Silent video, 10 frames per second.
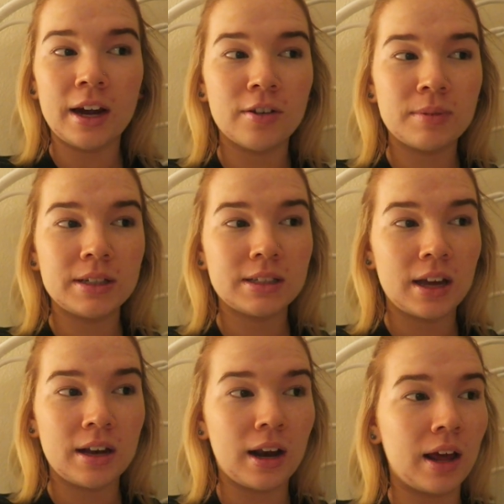care of my
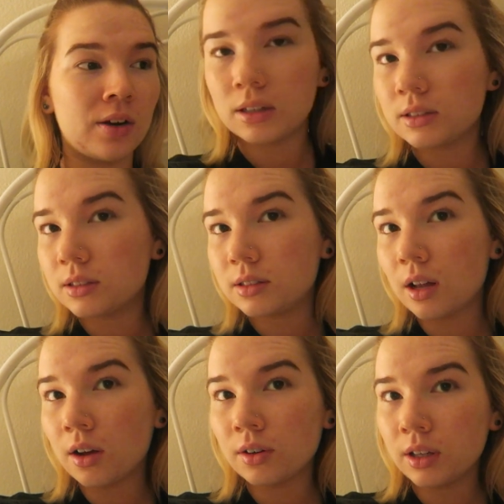skin, and it's
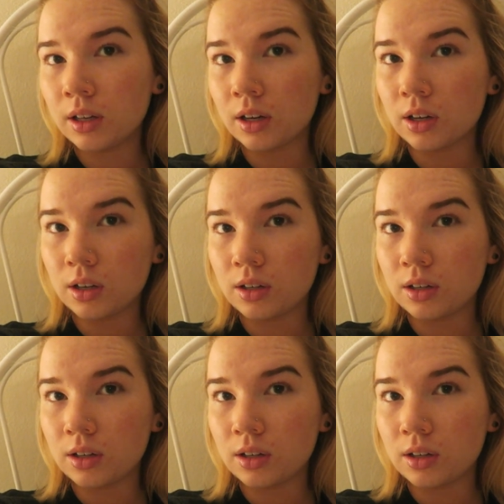not really gonna,